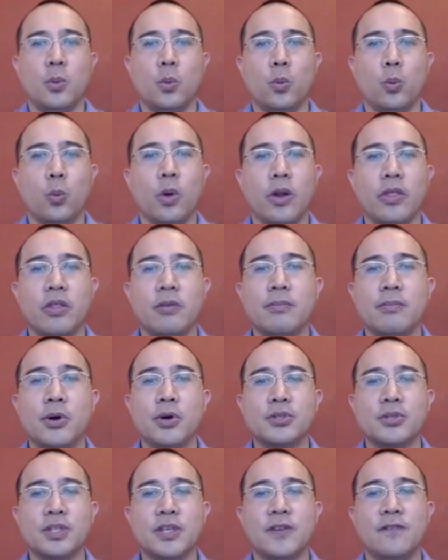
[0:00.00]
One of the
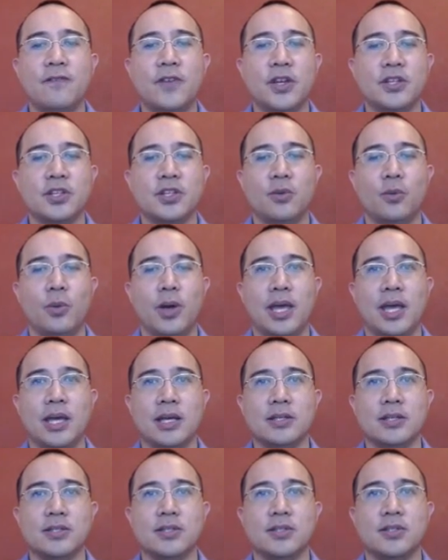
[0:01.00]
most efficient
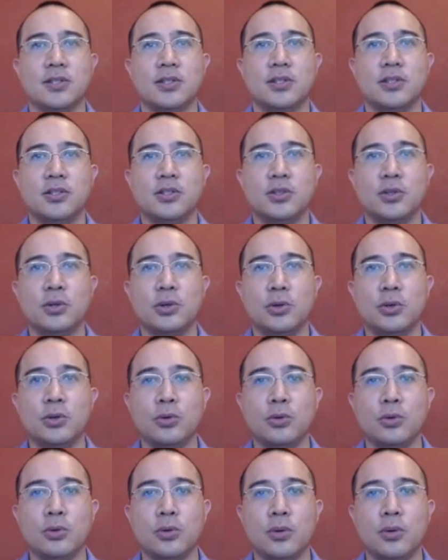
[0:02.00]
ways to